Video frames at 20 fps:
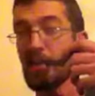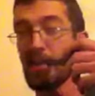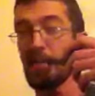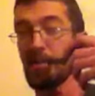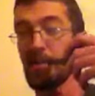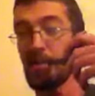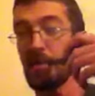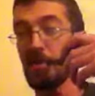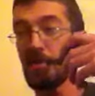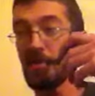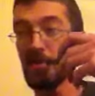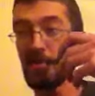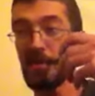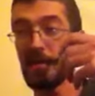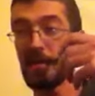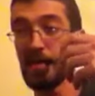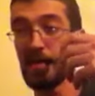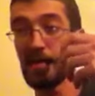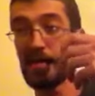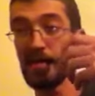I'm just going to show
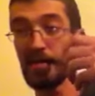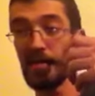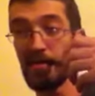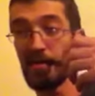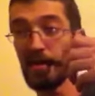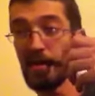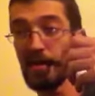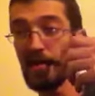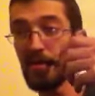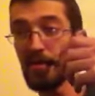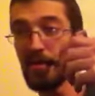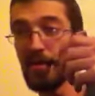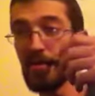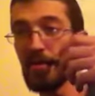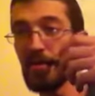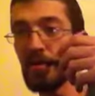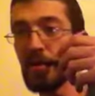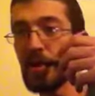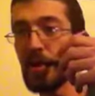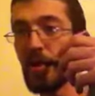you how I do it. I don't
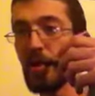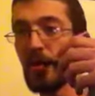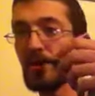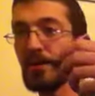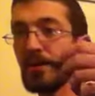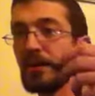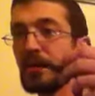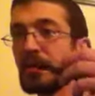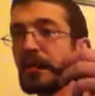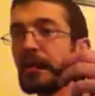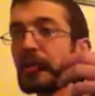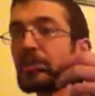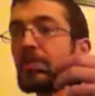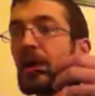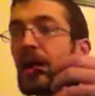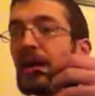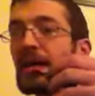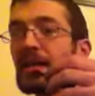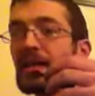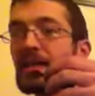know how good this
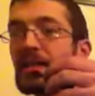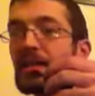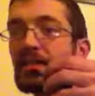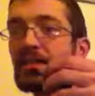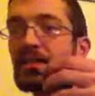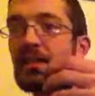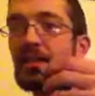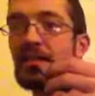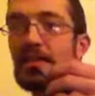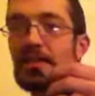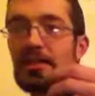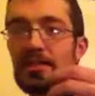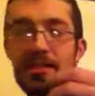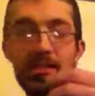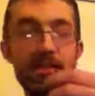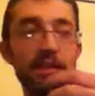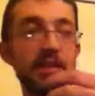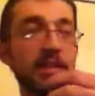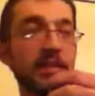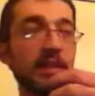baggie is that this
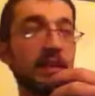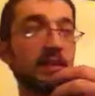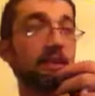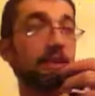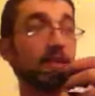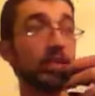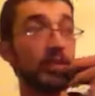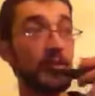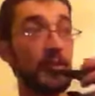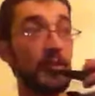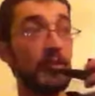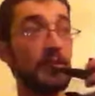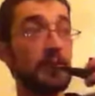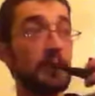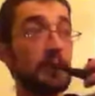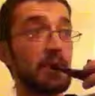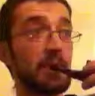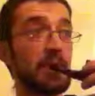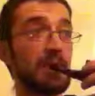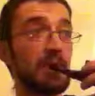is in. I could go there
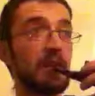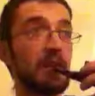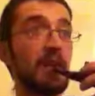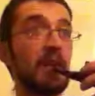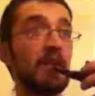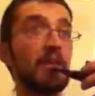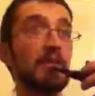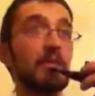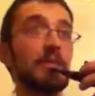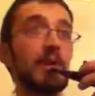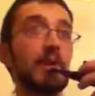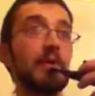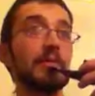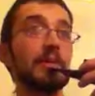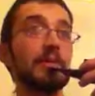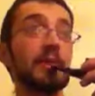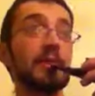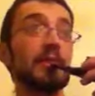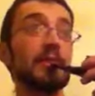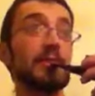and put it in another one, but I'm
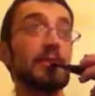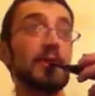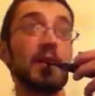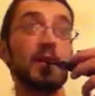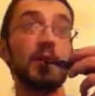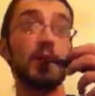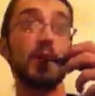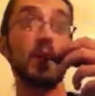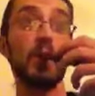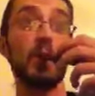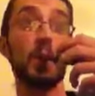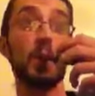just going to do it in this